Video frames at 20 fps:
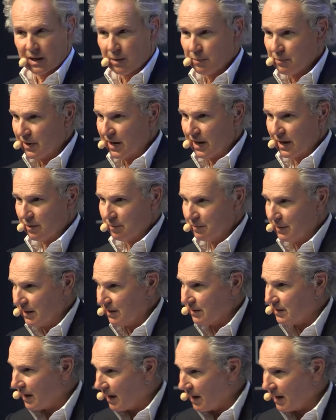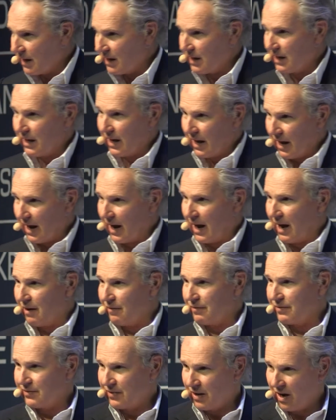paid me
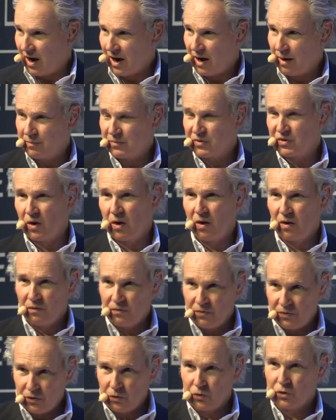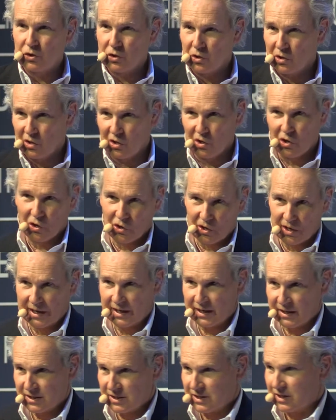10.5 times future
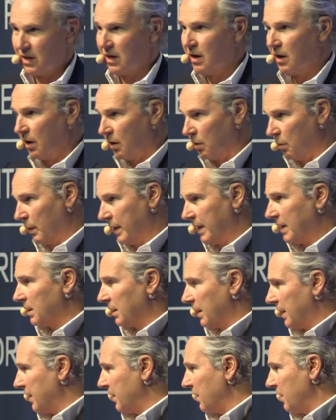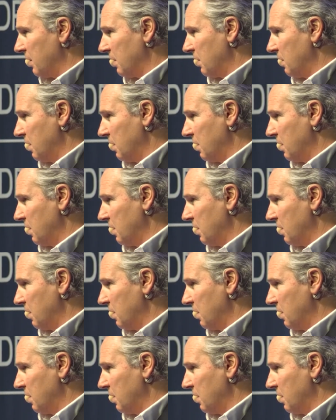earnings. A week later,